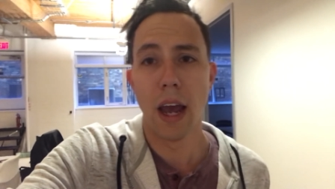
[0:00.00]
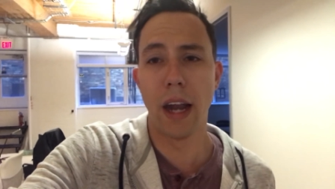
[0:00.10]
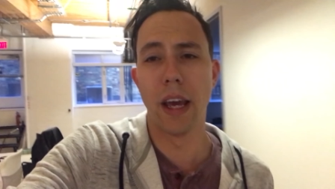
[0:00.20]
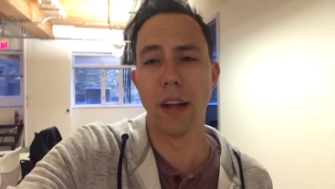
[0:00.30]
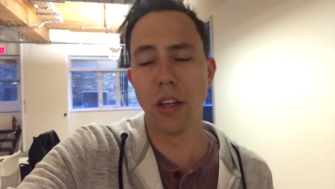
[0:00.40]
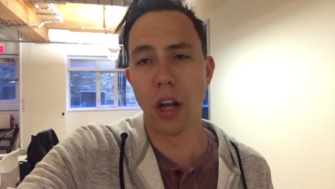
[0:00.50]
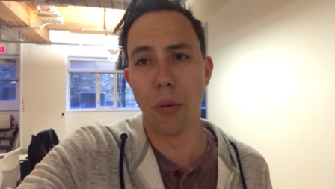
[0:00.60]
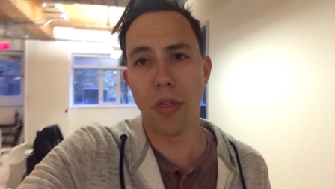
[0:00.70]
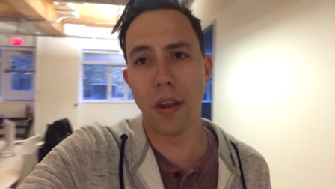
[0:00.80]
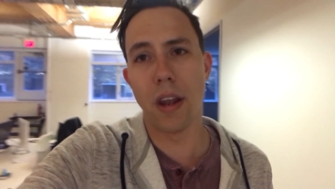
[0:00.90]
And then, you know,
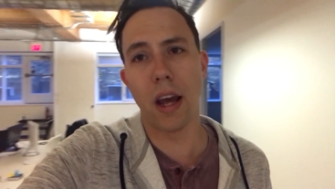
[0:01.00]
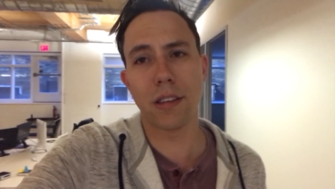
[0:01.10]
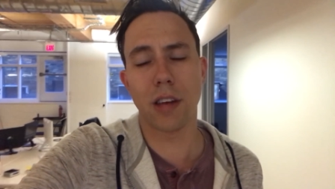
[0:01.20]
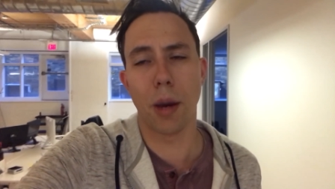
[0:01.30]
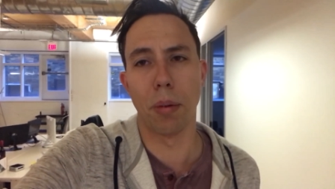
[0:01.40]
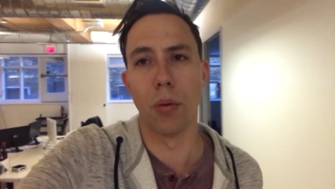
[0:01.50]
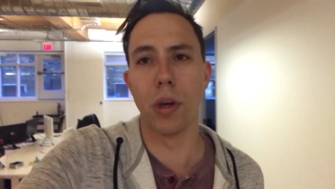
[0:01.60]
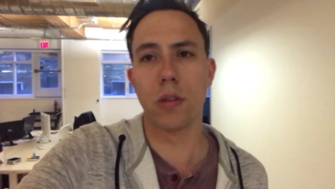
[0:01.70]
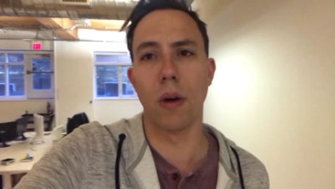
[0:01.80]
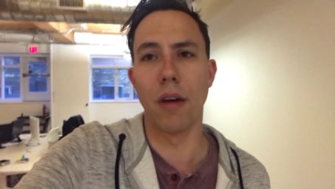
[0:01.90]
within the next couple of
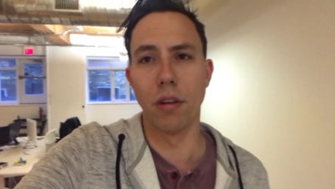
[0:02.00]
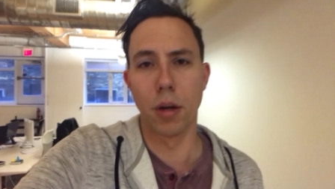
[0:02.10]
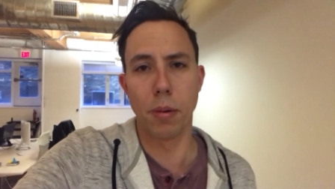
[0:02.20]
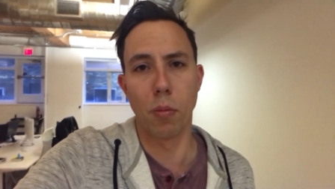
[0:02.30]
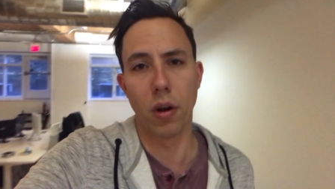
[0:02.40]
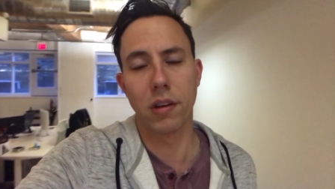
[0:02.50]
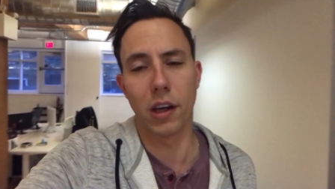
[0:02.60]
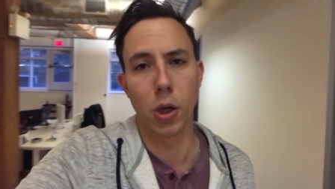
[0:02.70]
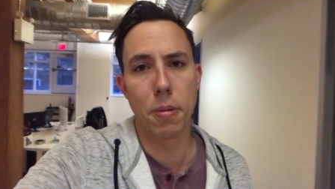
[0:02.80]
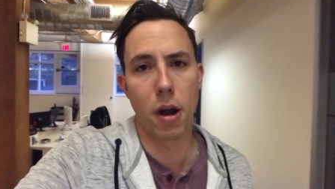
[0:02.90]
weeks, we'll have a little bit more to
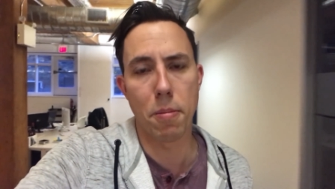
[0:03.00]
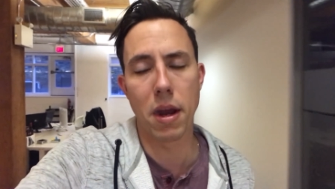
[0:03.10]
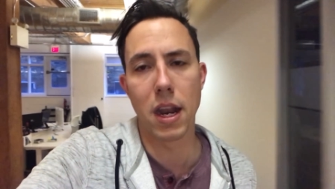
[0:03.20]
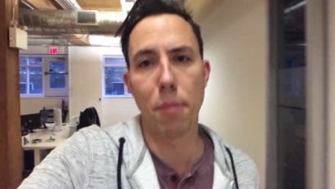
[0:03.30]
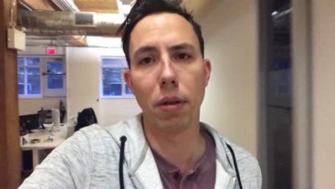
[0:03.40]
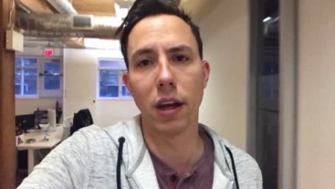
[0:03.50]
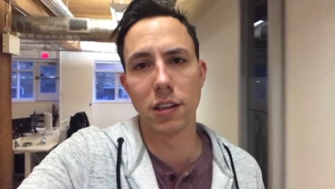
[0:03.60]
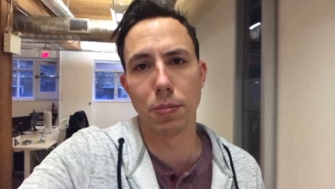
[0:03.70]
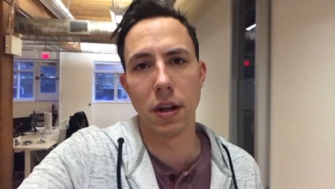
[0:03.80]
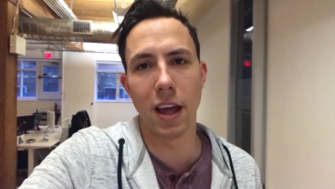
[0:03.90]
tell you about our mainnet
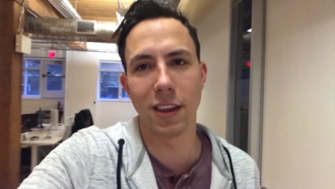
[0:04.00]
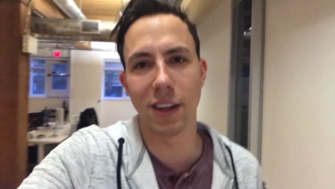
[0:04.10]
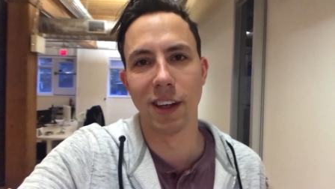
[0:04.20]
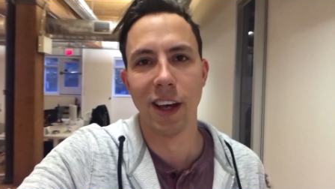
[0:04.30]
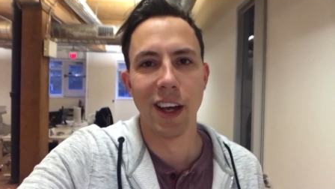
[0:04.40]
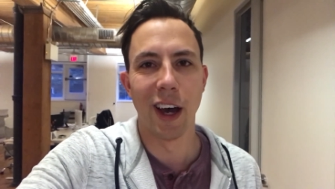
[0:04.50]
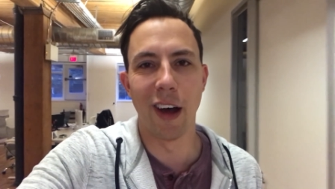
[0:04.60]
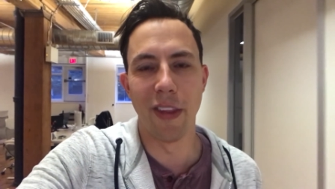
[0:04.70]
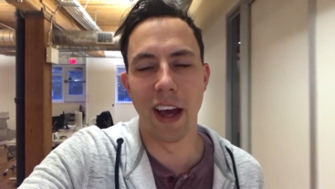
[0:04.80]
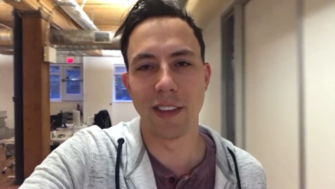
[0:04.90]
plans, but nothing
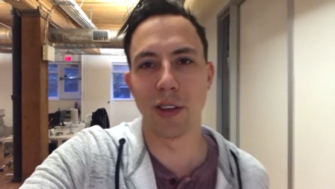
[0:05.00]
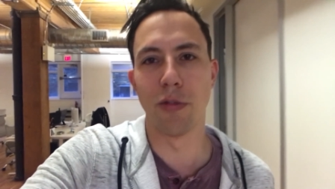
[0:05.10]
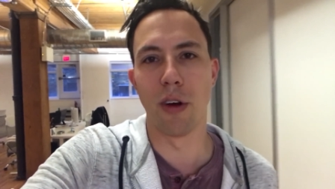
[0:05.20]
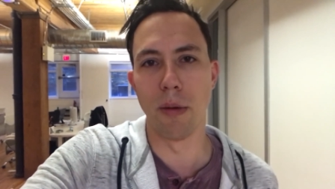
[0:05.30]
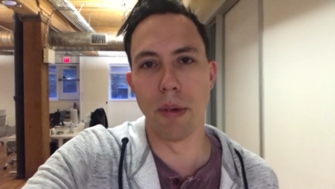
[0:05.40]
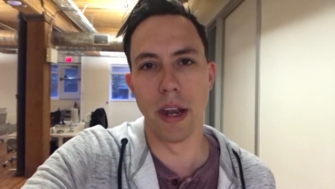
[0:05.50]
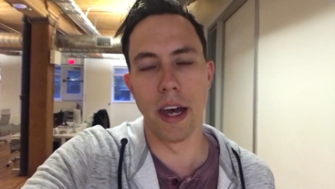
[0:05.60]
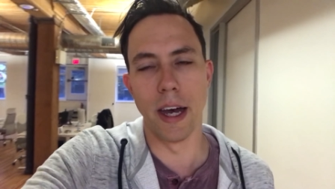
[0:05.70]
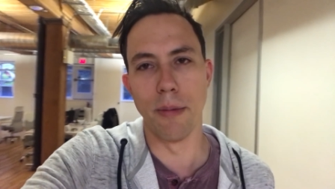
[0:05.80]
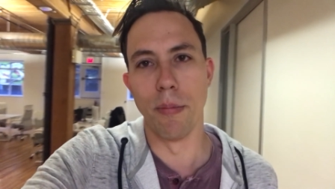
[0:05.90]
on that so far.
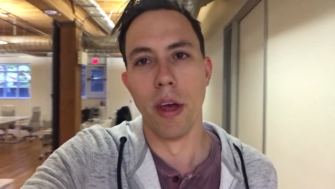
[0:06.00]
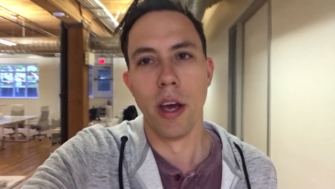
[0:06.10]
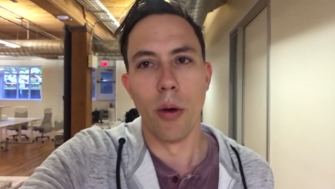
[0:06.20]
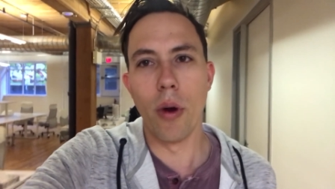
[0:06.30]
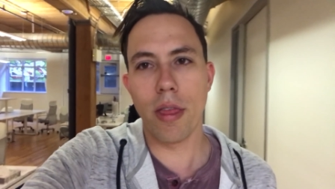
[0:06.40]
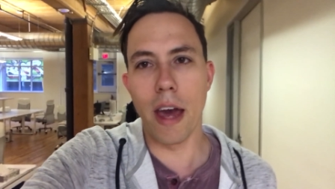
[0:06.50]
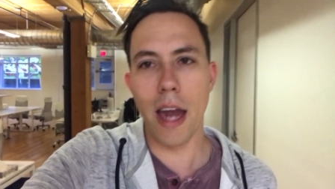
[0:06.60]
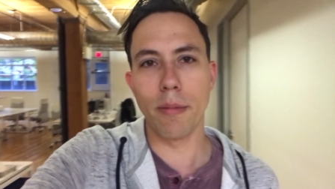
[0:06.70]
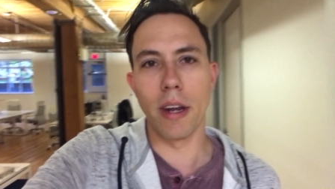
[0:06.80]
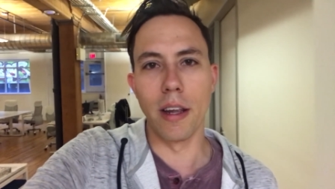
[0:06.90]
But with
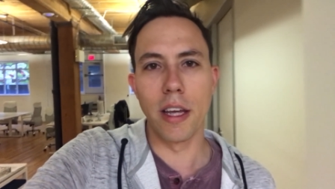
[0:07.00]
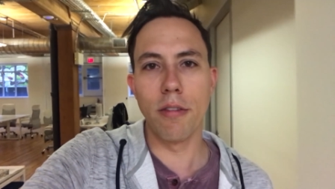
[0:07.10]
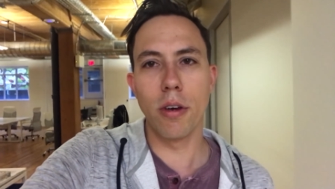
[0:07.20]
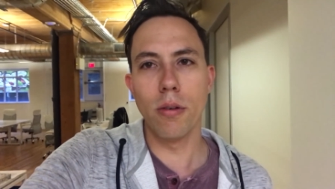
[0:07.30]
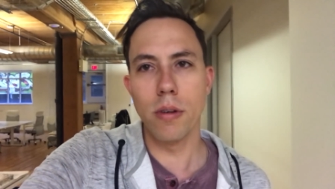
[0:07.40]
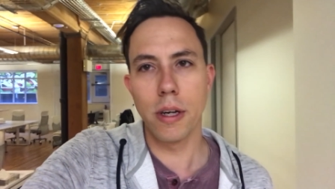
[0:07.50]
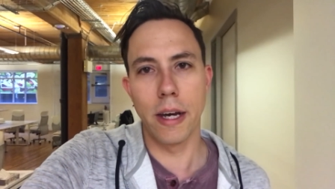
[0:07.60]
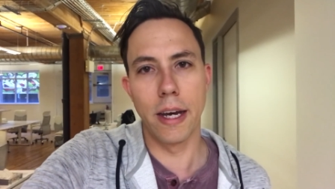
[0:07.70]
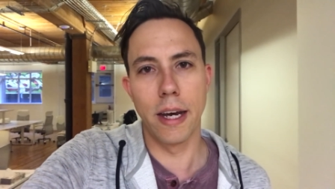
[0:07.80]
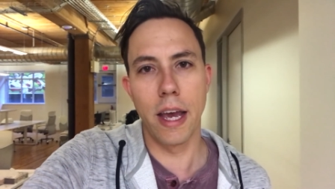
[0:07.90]
that, I'm going to leave you,
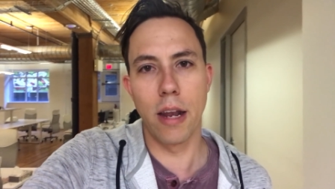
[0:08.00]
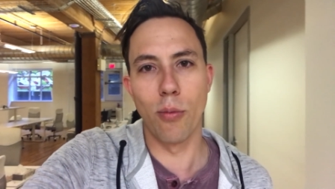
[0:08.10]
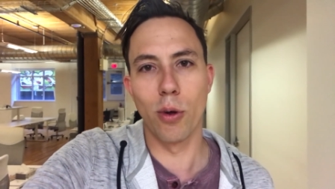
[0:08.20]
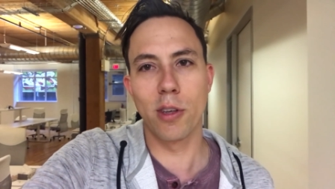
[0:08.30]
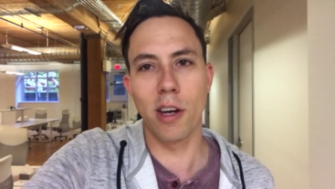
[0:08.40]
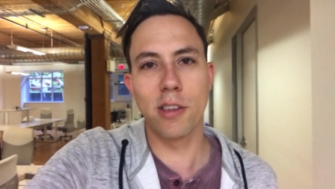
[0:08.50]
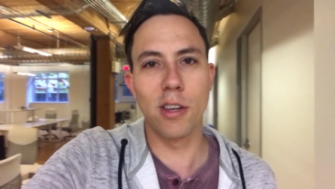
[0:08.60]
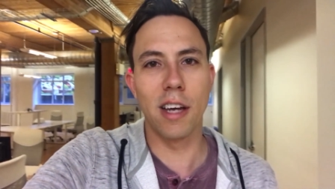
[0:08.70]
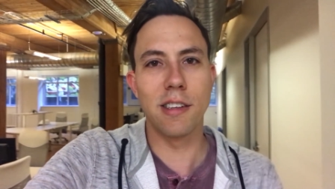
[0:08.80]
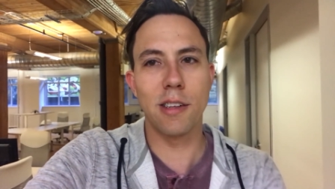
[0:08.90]
and we'll talk to you
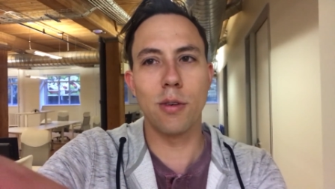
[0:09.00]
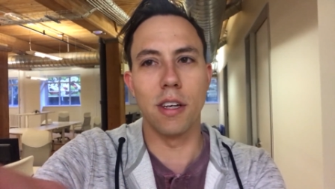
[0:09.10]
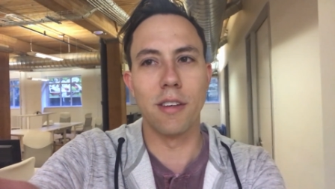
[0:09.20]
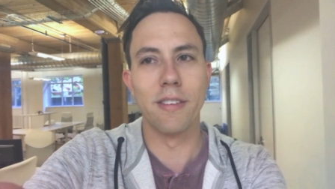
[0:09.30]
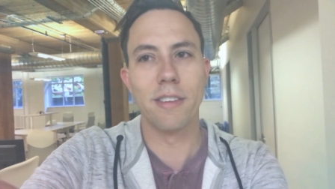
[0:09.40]
guys next week.